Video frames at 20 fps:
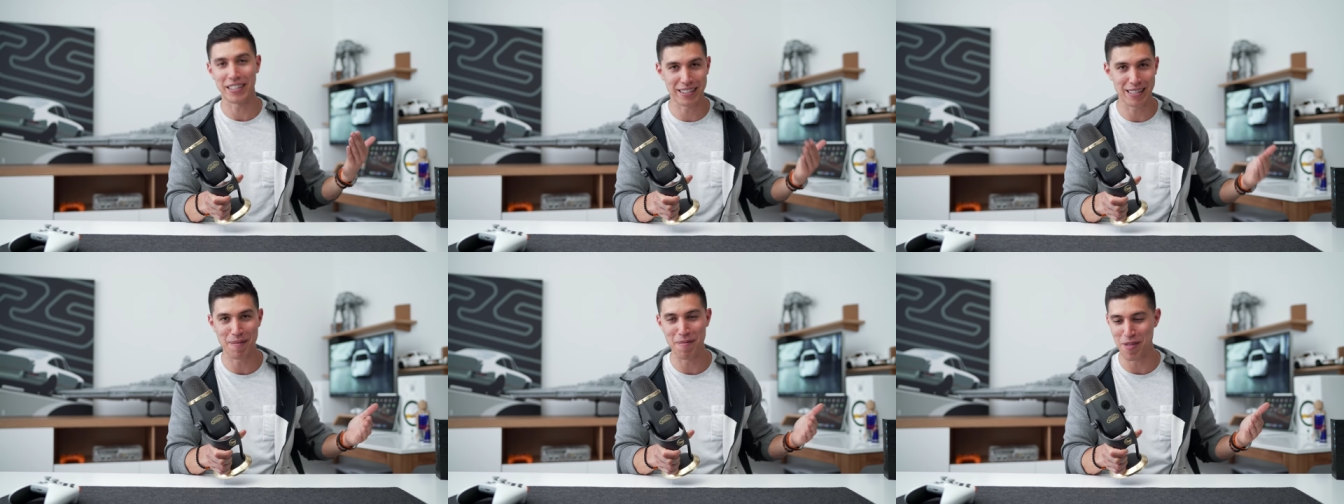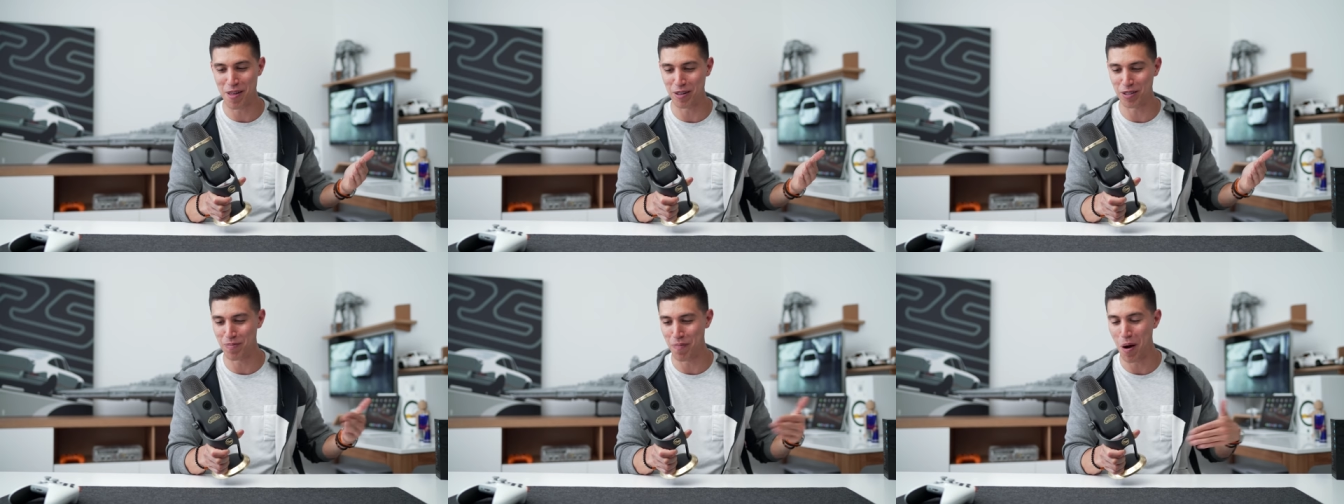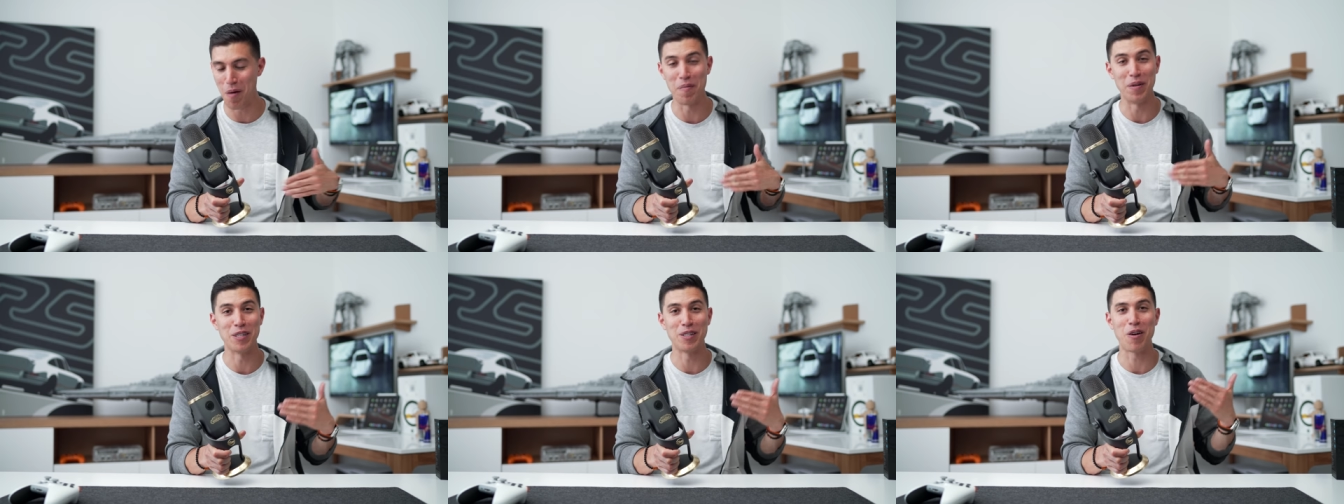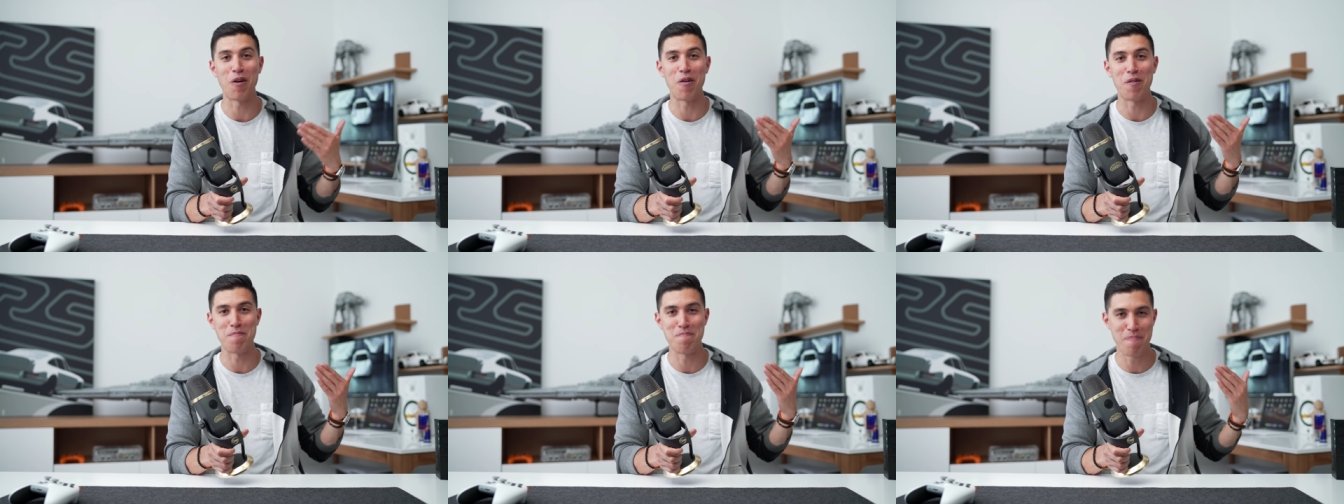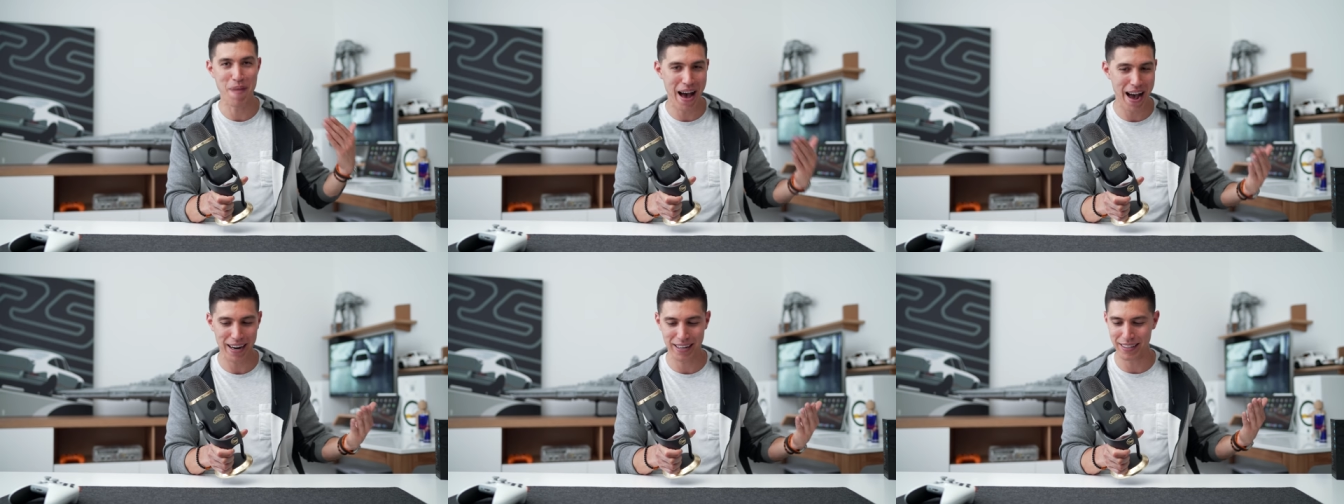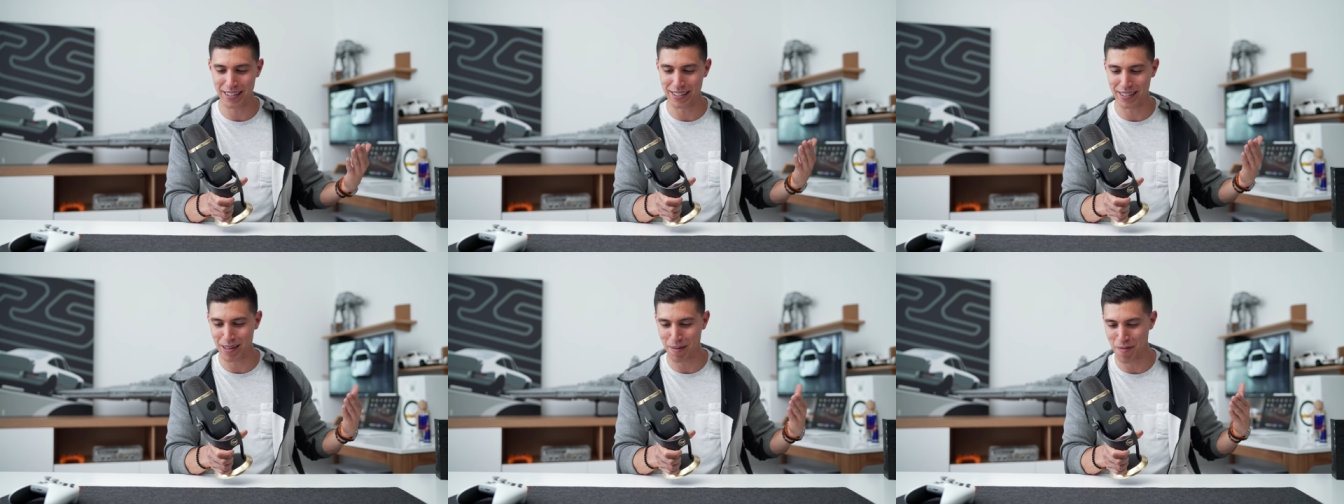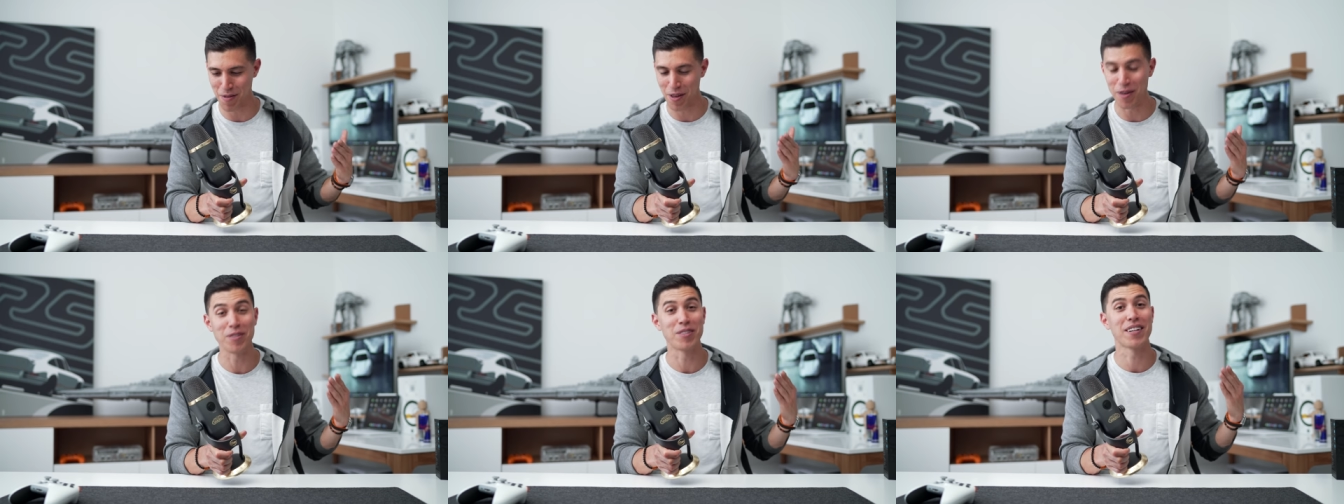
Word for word: some of those moments, going back to some of those